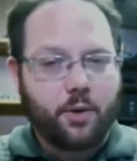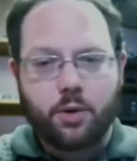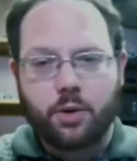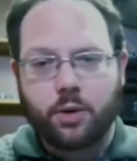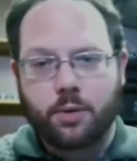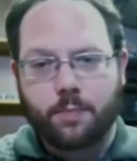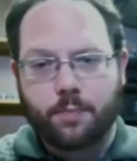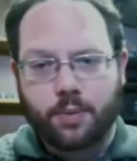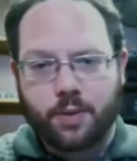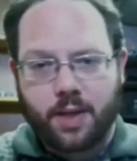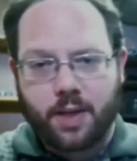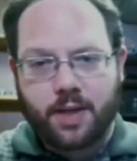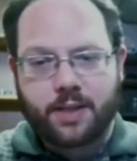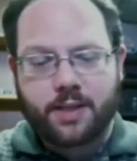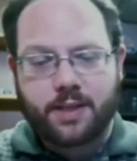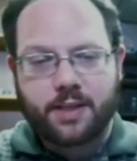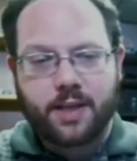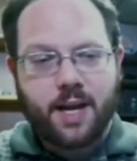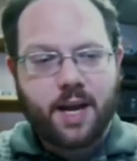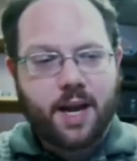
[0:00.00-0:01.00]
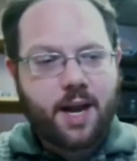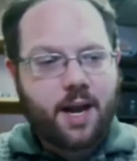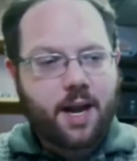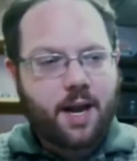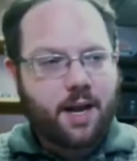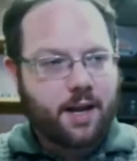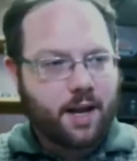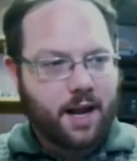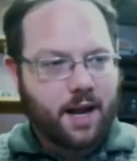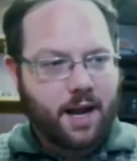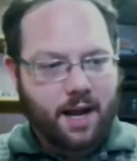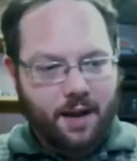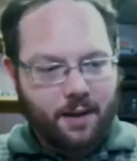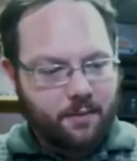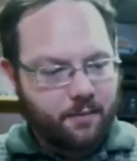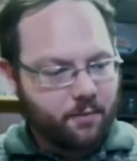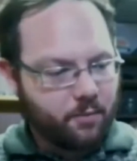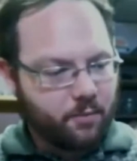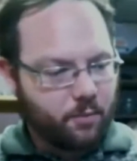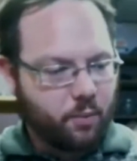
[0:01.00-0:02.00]
Google Plus
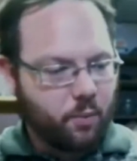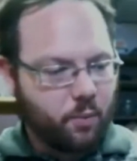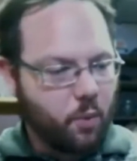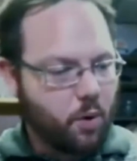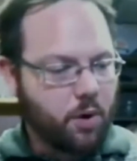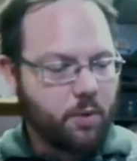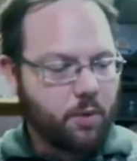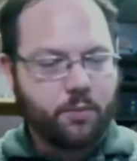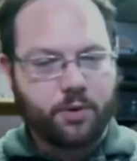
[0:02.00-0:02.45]
War